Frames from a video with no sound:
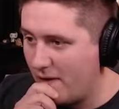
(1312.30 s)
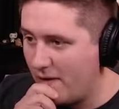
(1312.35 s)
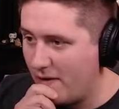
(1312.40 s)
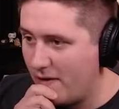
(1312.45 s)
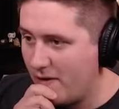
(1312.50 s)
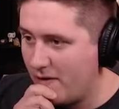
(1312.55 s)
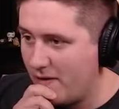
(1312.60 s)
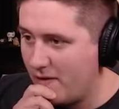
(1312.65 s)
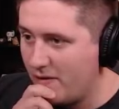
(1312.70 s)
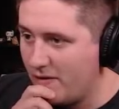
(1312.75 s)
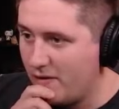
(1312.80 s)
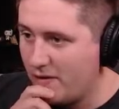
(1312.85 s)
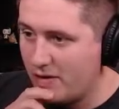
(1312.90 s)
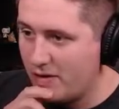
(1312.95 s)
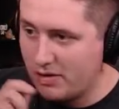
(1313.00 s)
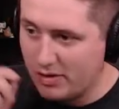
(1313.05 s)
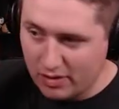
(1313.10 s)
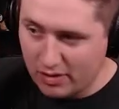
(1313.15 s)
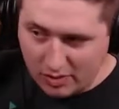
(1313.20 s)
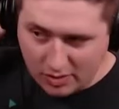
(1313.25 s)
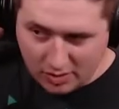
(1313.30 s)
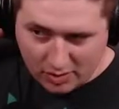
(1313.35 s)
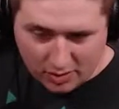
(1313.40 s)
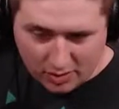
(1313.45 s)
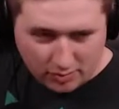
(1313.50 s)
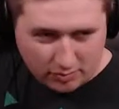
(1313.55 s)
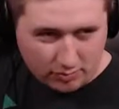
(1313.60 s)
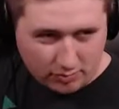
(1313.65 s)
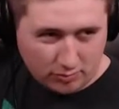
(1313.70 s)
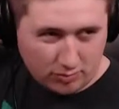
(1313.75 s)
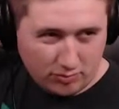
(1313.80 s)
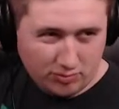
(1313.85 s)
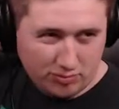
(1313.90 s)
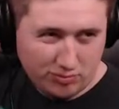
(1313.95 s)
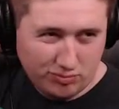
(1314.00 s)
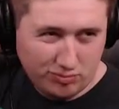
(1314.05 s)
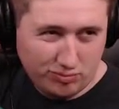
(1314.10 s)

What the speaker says: [no speech]